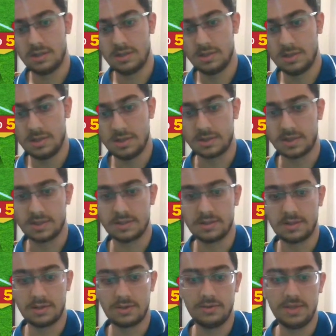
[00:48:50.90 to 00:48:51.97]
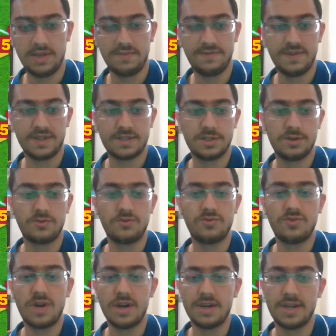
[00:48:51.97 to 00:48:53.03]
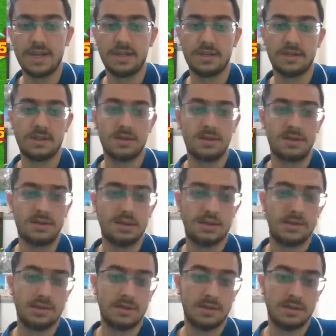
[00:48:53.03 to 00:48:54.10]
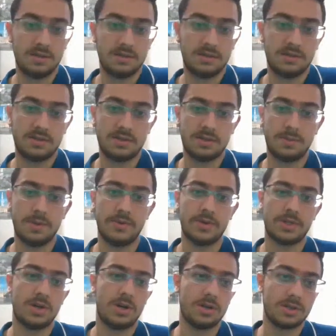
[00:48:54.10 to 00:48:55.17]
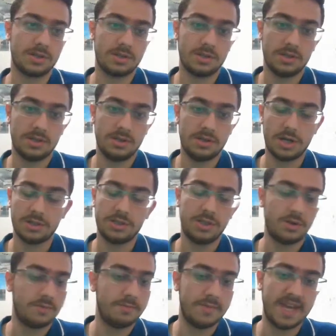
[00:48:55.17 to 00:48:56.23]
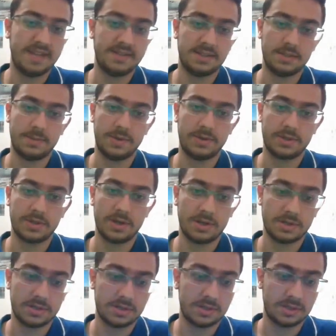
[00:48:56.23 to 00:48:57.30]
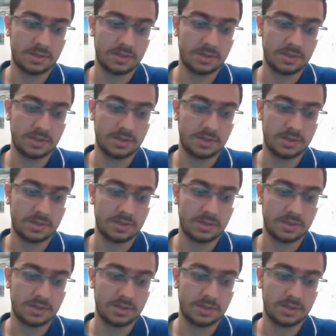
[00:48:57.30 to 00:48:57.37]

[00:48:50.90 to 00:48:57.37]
Okay, so it only affects your running spirit cost, not your main spirit cost.